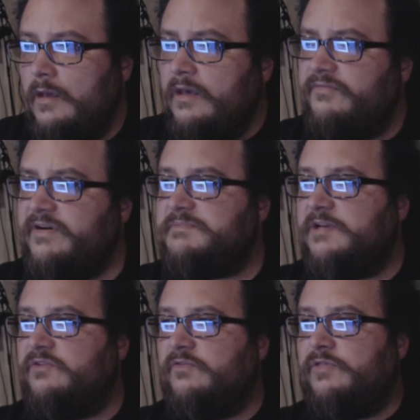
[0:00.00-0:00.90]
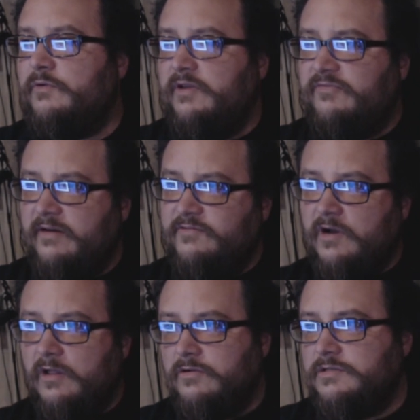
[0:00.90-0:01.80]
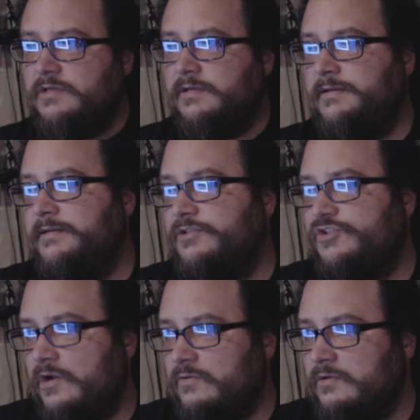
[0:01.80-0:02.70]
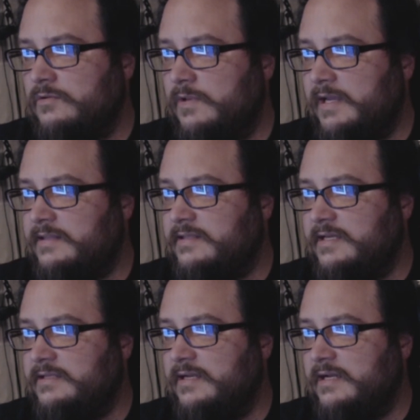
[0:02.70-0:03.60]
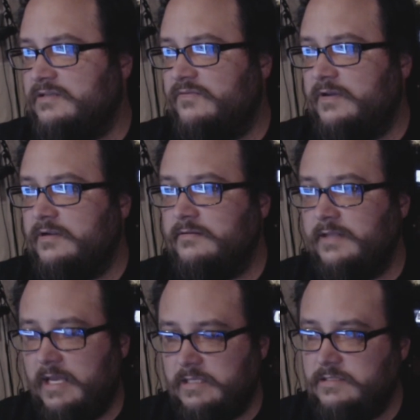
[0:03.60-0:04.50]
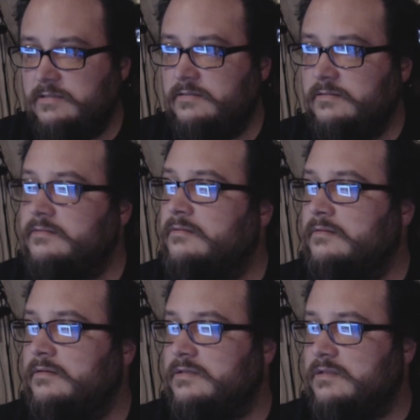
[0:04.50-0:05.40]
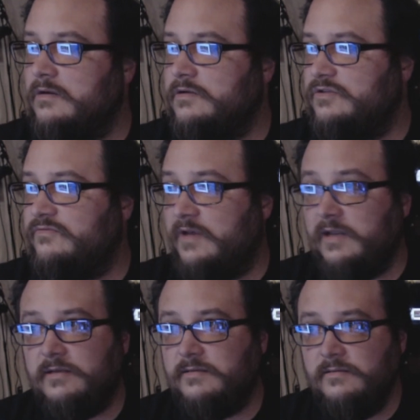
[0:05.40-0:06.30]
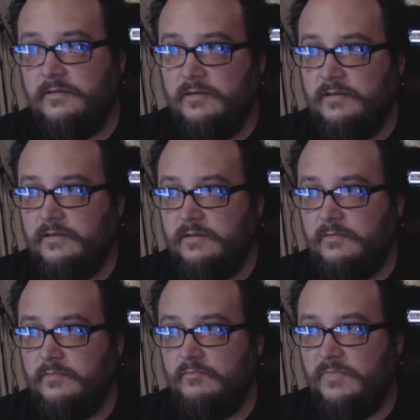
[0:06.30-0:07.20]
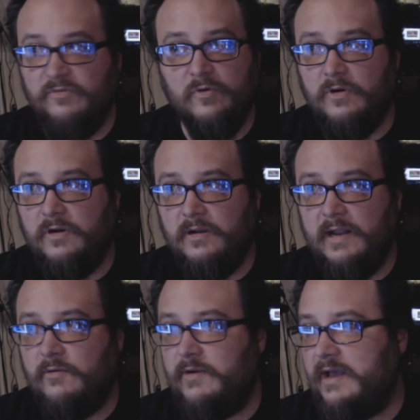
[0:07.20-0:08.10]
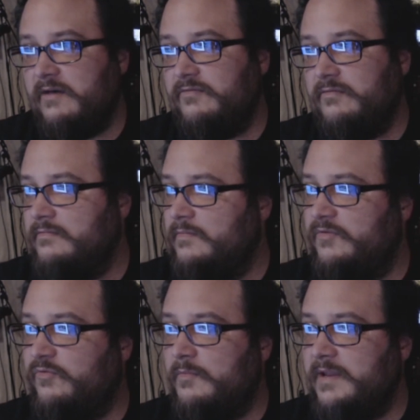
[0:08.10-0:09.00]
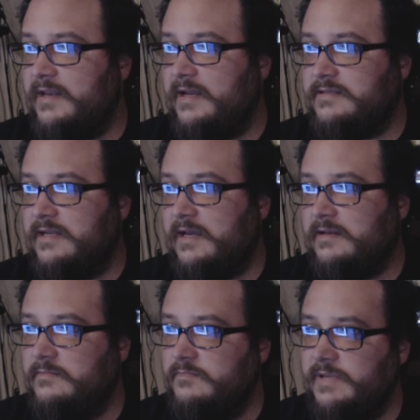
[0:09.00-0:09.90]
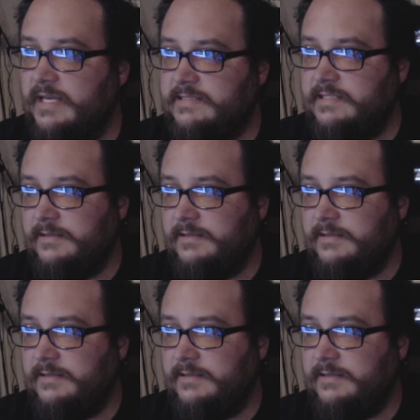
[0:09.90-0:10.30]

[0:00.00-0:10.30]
If I spent over $35 in general, will I get the Tainted Isaac figure? Yes. As long as you've done it before an hour and a half. Before midnight tonight, PST.